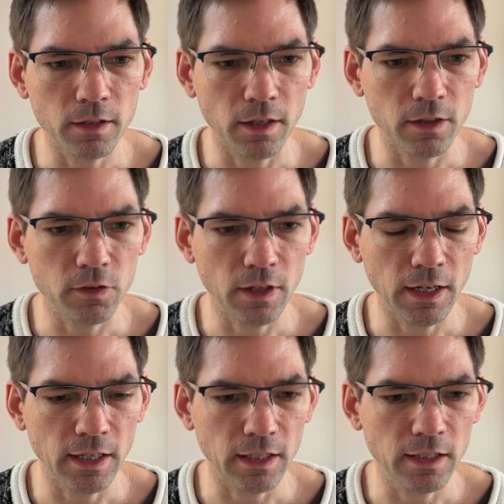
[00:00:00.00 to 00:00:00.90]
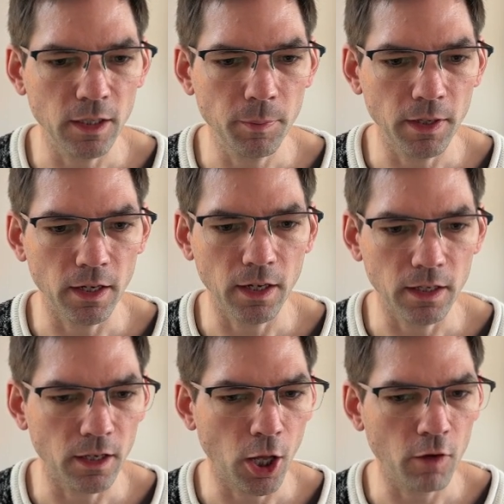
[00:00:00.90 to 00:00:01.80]
this and keep it
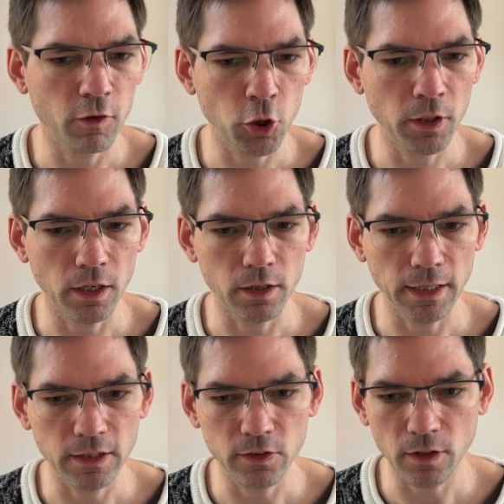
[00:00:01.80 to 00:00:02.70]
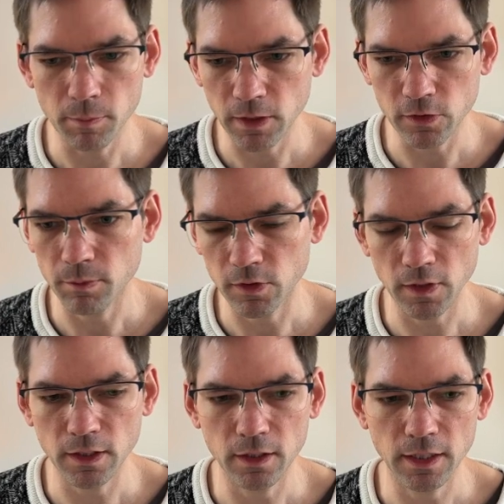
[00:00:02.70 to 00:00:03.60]
and have a look at it later because I'm
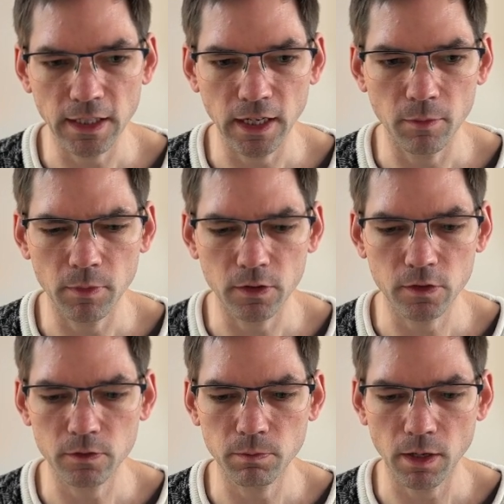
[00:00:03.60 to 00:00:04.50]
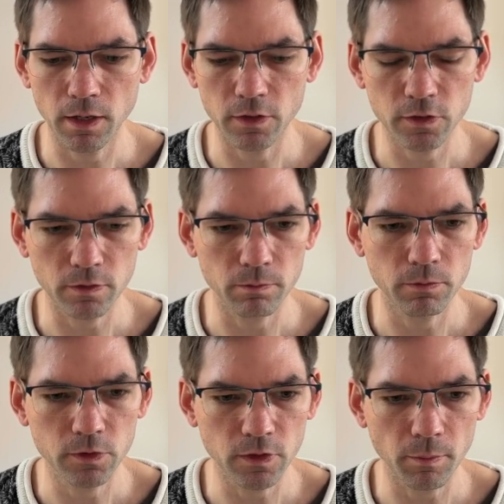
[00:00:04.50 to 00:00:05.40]
designing a game that's
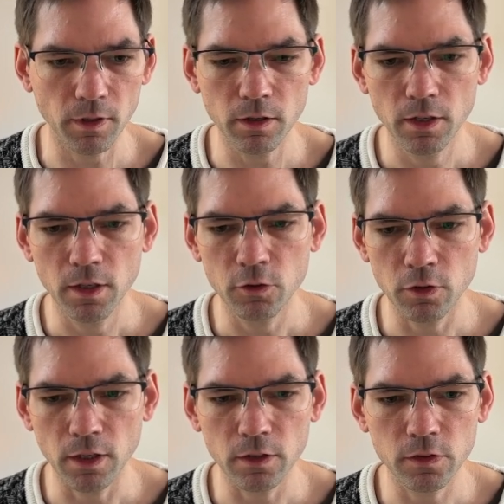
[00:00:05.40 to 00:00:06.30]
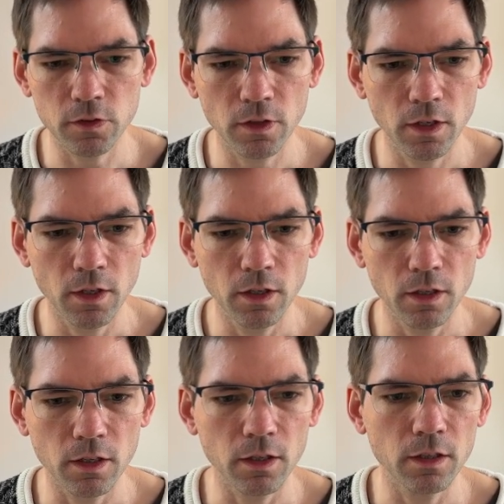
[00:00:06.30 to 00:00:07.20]
similar to this.
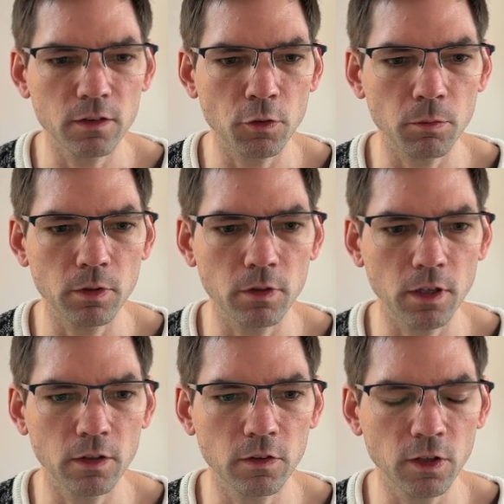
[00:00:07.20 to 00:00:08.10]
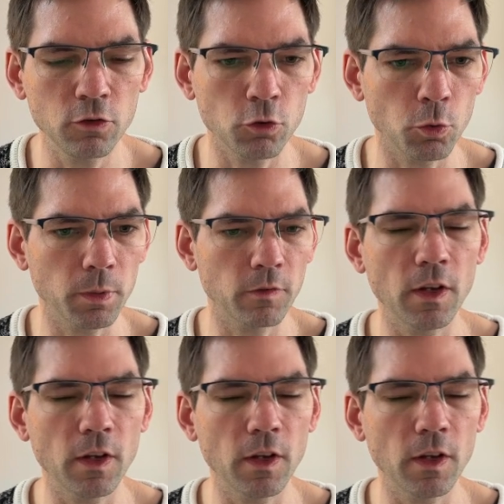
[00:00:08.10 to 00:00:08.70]
And we'll continue with